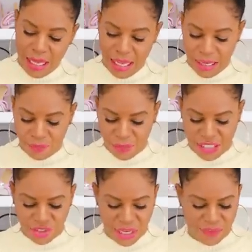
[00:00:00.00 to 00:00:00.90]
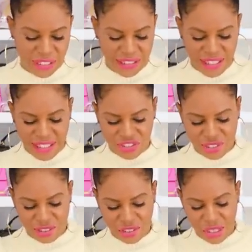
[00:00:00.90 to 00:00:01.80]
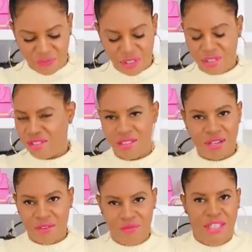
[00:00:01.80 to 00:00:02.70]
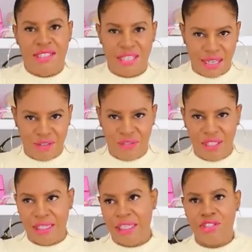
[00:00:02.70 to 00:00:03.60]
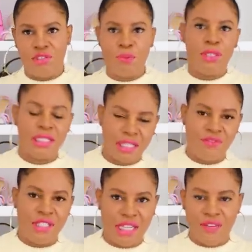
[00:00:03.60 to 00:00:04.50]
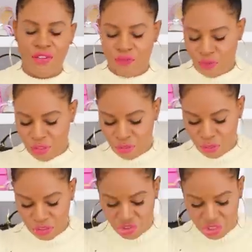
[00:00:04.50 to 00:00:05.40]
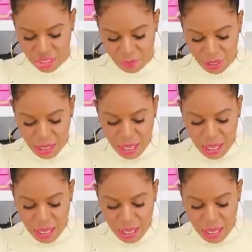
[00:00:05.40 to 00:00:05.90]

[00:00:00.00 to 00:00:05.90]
Um, when I traveled, I think I just stuffed stuff inside of it. Like I just put stuff inside of it for it to hold its shape.